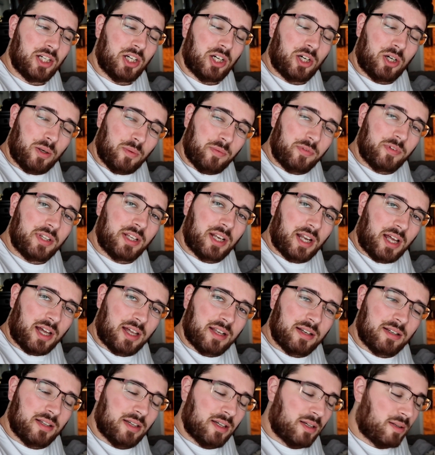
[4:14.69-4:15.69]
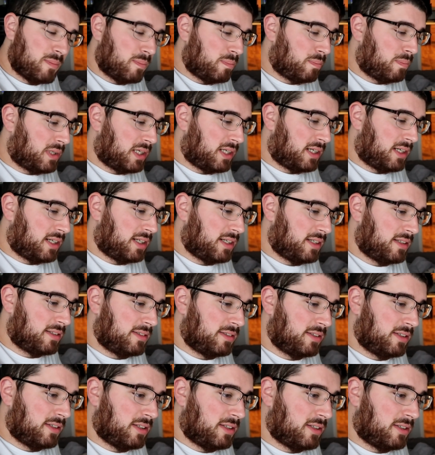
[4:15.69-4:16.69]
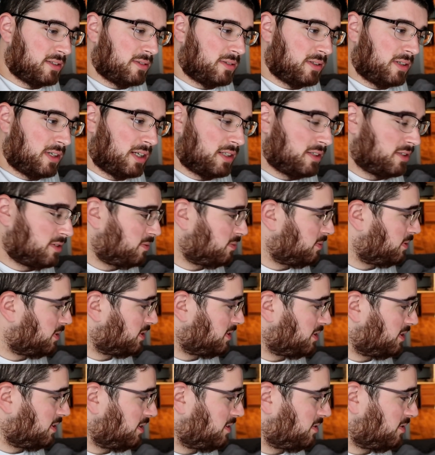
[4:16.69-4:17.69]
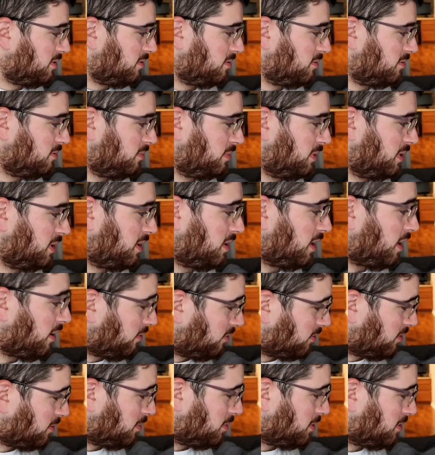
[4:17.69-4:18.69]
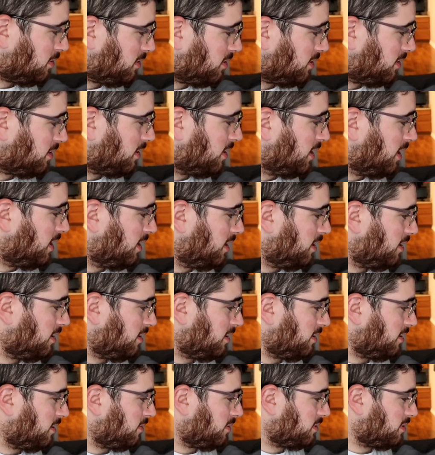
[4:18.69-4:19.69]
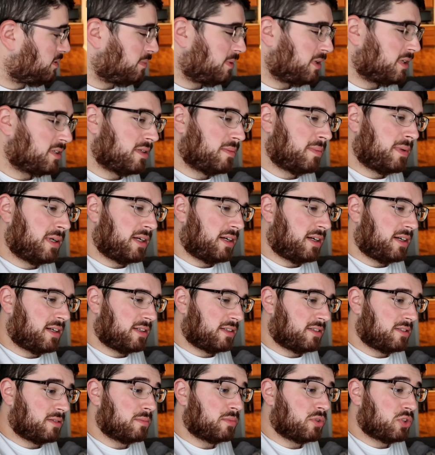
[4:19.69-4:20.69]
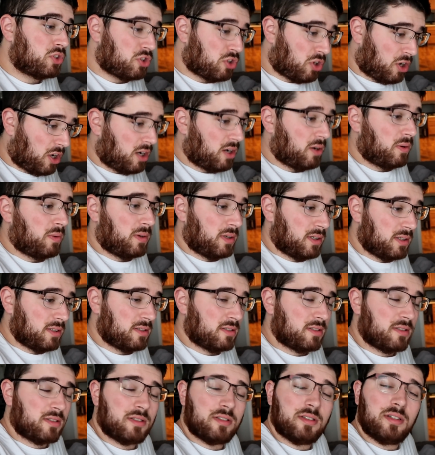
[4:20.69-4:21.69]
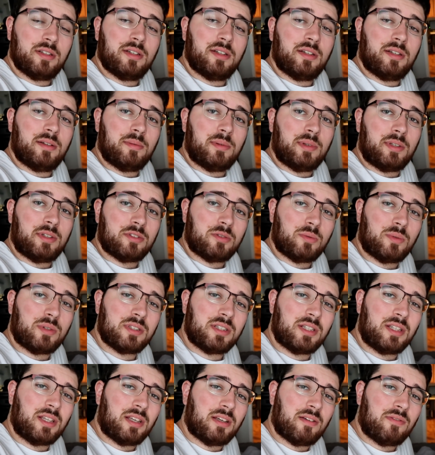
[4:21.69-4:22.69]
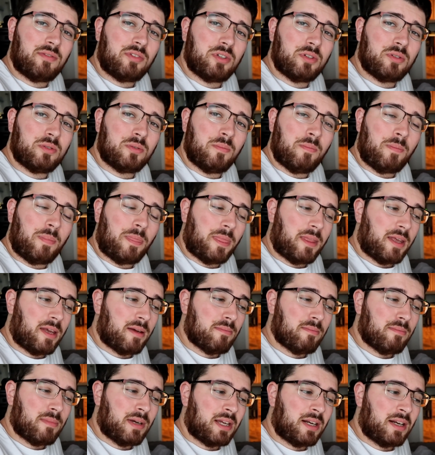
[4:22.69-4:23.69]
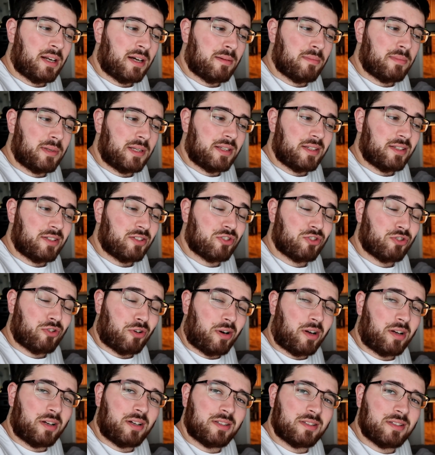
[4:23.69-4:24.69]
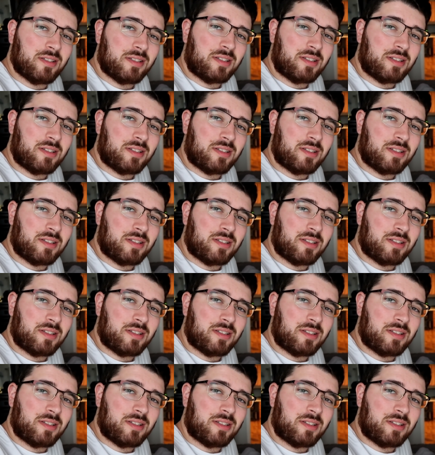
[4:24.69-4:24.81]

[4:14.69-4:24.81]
Hopefully not, but, you know, I just want Janice to be comfortable and, you know, with some antibiotics, some strong ones. Because the ones they give you, it may not be the strongest.